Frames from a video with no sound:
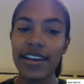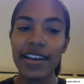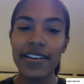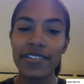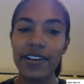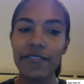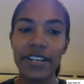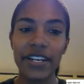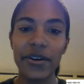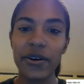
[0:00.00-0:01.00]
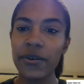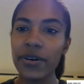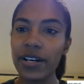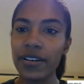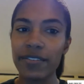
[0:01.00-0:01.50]
Here's our video
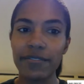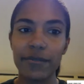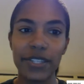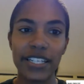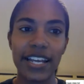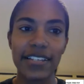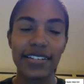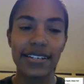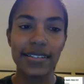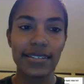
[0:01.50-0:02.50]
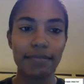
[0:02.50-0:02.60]
of what the test is.